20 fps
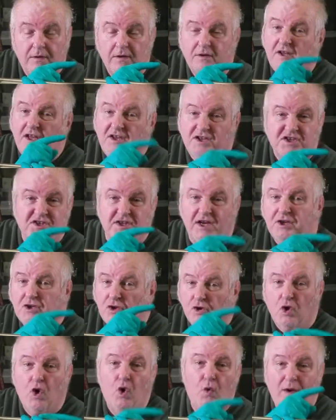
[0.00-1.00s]
They decide to
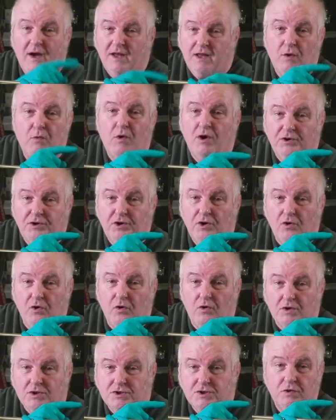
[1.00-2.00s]
go where they want to
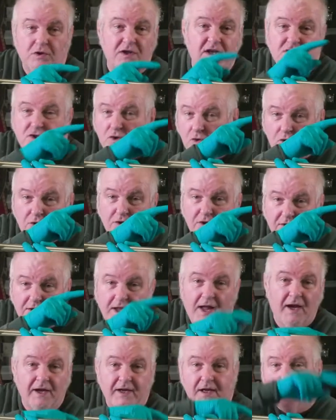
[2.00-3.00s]
go, so it doesn't go to the
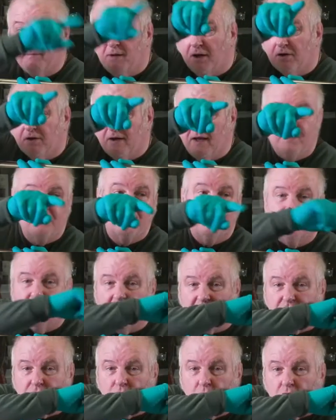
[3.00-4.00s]
target, it might hit
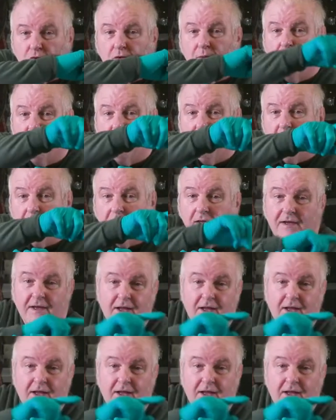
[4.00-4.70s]
next door to him or anything like